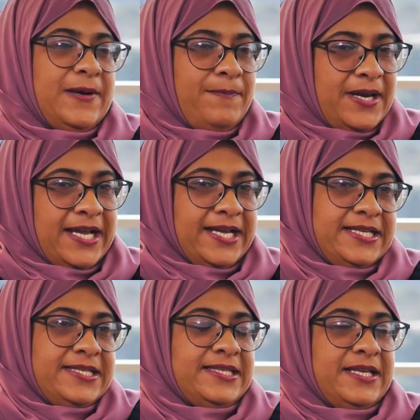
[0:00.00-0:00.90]
I
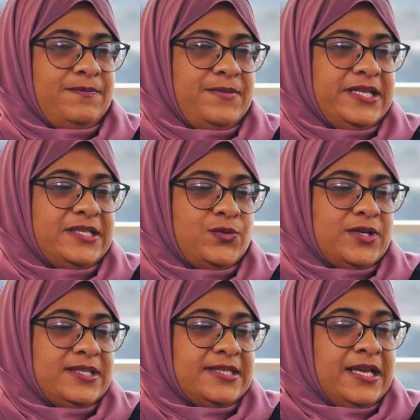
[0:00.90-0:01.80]
applied, is at PEETS
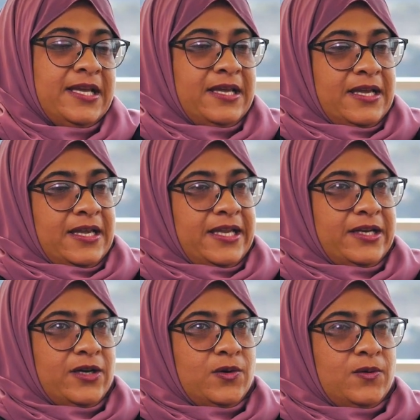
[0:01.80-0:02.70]
was,
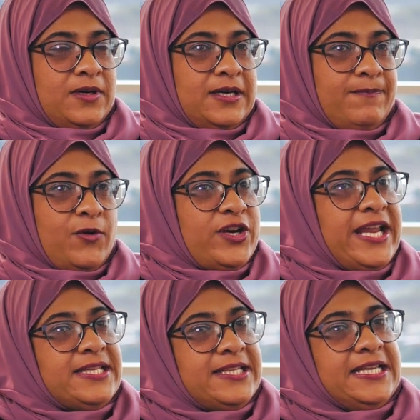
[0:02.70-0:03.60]
you know,
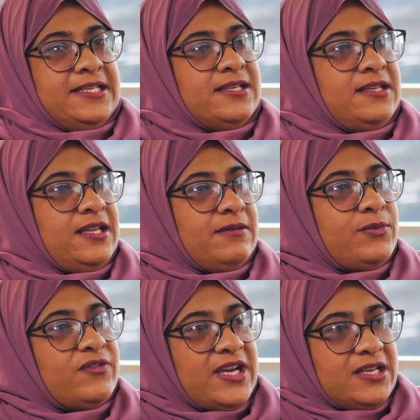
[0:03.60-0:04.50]
orientated in
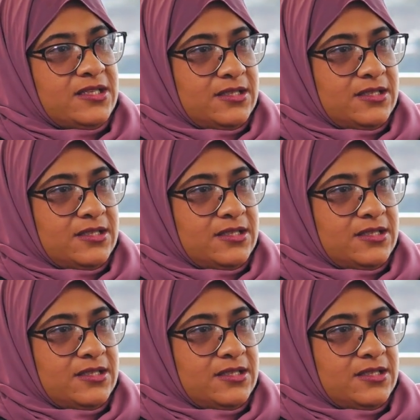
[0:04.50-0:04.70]
providing